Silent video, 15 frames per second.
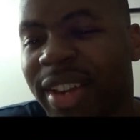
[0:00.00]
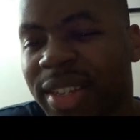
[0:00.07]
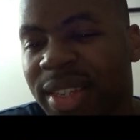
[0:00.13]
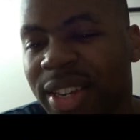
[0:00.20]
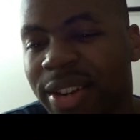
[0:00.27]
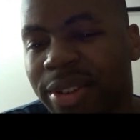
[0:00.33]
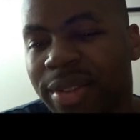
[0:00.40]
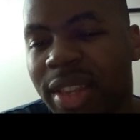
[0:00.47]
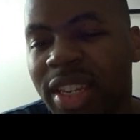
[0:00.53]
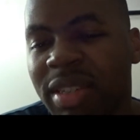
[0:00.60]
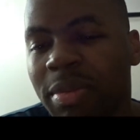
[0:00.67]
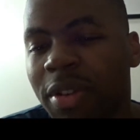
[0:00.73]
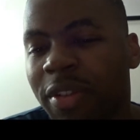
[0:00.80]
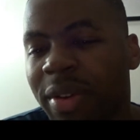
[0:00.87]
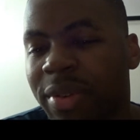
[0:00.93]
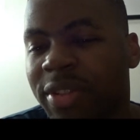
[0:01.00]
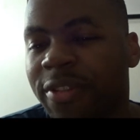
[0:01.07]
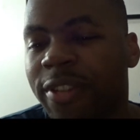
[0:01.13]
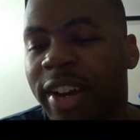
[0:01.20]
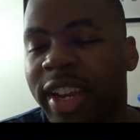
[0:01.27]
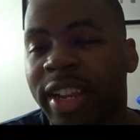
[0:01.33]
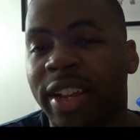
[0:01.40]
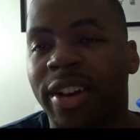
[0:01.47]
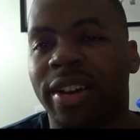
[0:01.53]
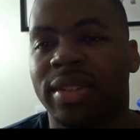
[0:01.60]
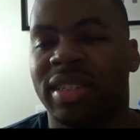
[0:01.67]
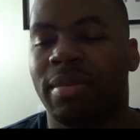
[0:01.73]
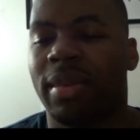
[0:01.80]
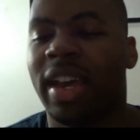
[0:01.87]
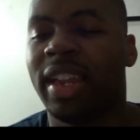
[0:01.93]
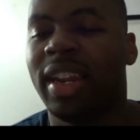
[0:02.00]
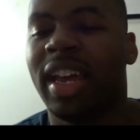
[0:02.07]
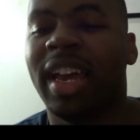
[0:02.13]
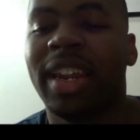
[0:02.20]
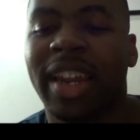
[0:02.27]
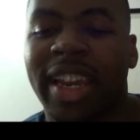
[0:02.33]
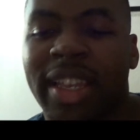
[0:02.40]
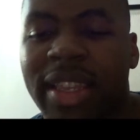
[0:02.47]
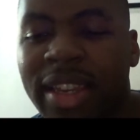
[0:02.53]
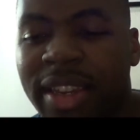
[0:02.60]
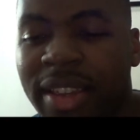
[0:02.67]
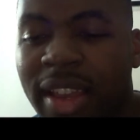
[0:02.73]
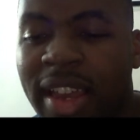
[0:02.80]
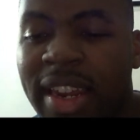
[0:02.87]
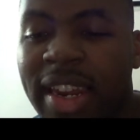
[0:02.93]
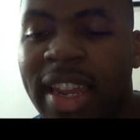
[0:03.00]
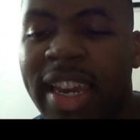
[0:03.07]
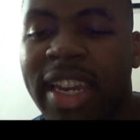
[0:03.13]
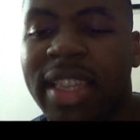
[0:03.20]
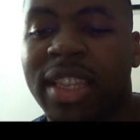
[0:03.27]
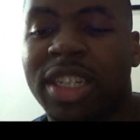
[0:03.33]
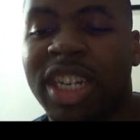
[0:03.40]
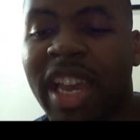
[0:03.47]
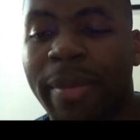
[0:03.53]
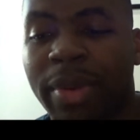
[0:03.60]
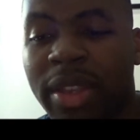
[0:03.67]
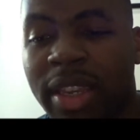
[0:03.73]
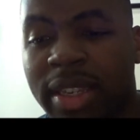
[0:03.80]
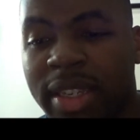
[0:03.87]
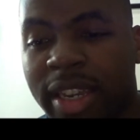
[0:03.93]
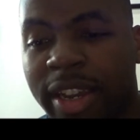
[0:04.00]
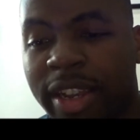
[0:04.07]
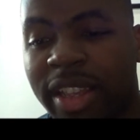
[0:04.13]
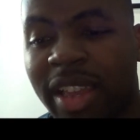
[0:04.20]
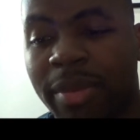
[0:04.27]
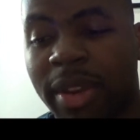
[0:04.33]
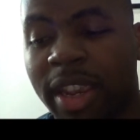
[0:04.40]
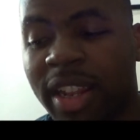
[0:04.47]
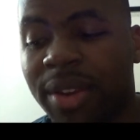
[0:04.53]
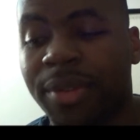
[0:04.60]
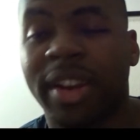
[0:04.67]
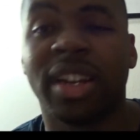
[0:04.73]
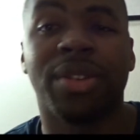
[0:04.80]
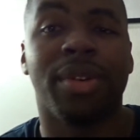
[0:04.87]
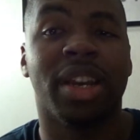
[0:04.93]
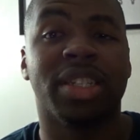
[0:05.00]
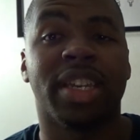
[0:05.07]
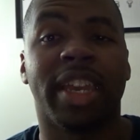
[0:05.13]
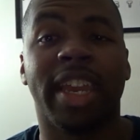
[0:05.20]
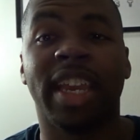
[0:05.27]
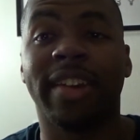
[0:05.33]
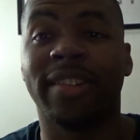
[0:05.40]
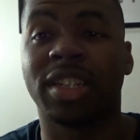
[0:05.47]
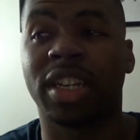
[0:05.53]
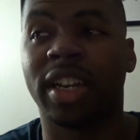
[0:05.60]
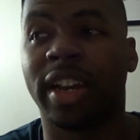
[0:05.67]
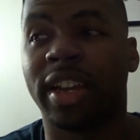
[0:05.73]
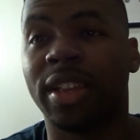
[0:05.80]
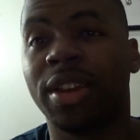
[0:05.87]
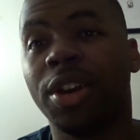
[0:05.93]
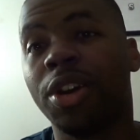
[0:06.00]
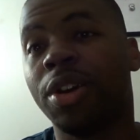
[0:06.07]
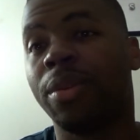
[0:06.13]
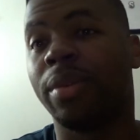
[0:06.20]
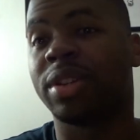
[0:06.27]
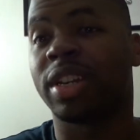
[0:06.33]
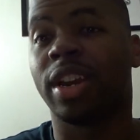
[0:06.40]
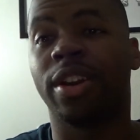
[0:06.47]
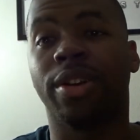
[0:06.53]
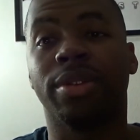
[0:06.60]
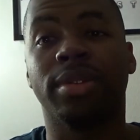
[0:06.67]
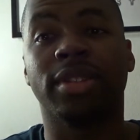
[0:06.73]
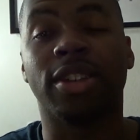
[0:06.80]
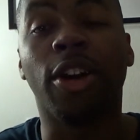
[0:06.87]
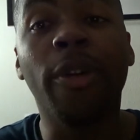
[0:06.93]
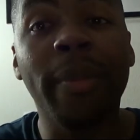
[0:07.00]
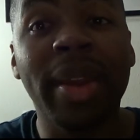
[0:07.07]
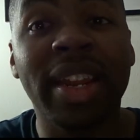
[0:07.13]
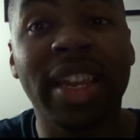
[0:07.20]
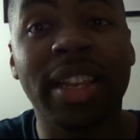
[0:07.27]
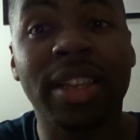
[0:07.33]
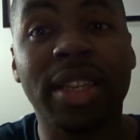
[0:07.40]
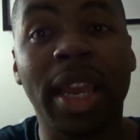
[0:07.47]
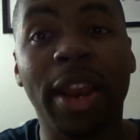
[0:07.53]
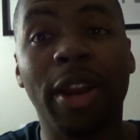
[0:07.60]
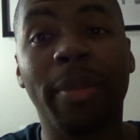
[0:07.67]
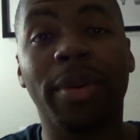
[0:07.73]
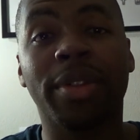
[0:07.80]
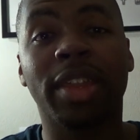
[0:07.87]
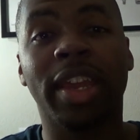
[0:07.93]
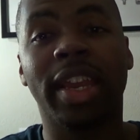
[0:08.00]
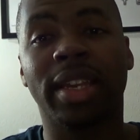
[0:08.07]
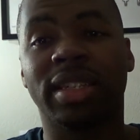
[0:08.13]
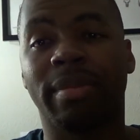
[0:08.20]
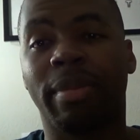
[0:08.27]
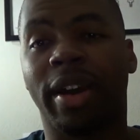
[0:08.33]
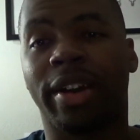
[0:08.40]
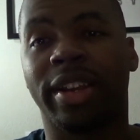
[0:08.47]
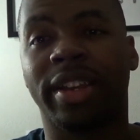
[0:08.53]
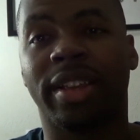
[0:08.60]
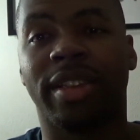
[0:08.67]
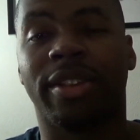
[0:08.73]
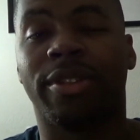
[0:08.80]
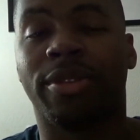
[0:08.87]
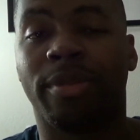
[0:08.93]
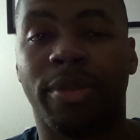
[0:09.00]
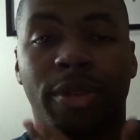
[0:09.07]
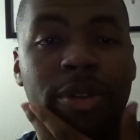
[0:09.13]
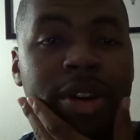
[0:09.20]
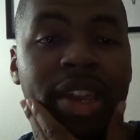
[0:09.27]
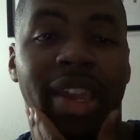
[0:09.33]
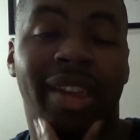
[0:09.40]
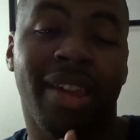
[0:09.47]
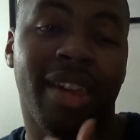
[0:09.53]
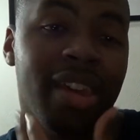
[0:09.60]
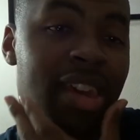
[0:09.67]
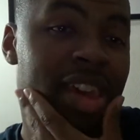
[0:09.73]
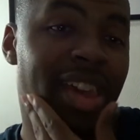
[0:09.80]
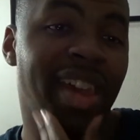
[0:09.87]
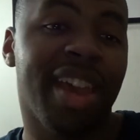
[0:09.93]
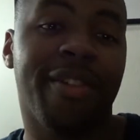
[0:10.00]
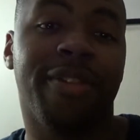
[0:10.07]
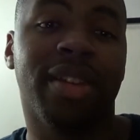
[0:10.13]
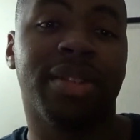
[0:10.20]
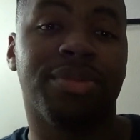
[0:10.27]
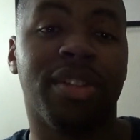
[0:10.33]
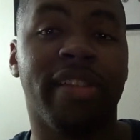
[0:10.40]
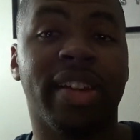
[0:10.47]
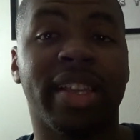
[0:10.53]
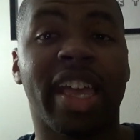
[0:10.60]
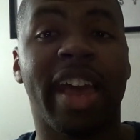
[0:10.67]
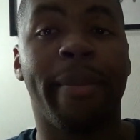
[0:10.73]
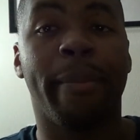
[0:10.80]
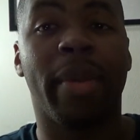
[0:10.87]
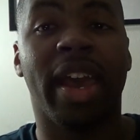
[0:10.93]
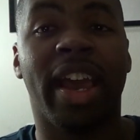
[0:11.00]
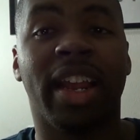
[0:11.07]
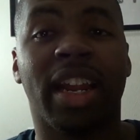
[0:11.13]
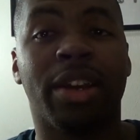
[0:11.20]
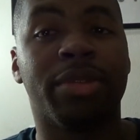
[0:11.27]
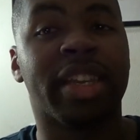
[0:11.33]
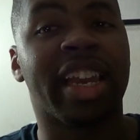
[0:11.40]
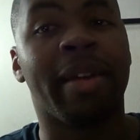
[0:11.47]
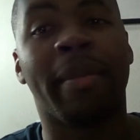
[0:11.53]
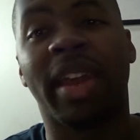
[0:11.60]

So, this movie was fucking awesome. I liked it. I liked the Japanese cut. I'm getting ready to watch the English cut, which I heard so many terrible things about it. No, boy. If it's really that bad, I don't